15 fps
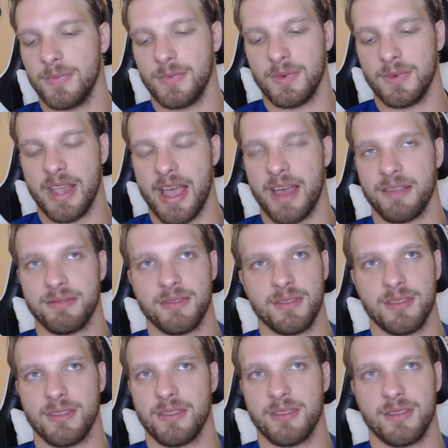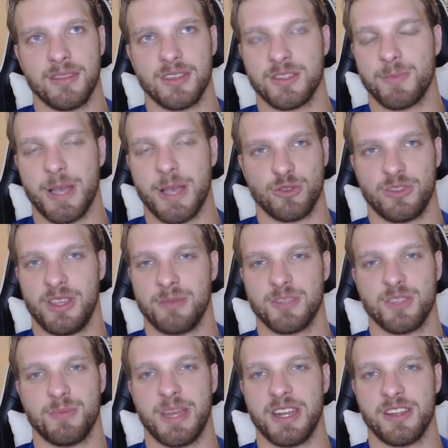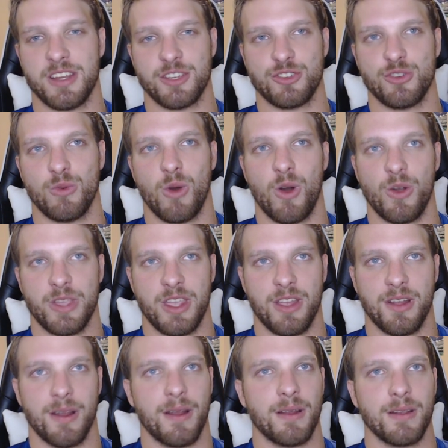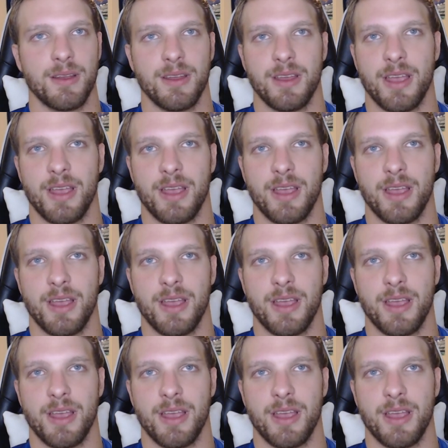yeah, the special teams has been an issue all year.